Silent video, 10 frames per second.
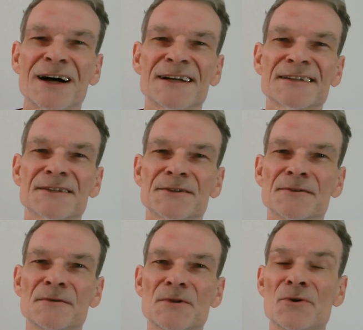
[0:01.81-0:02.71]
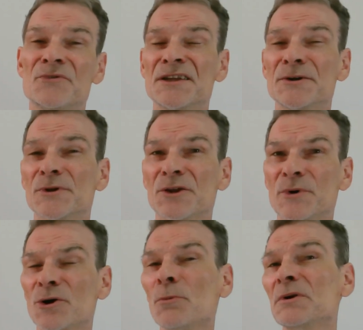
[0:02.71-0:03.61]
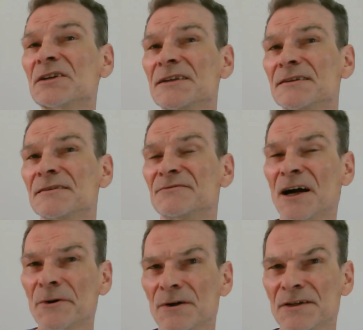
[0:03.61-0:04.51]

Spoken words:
has a video that went completely viral,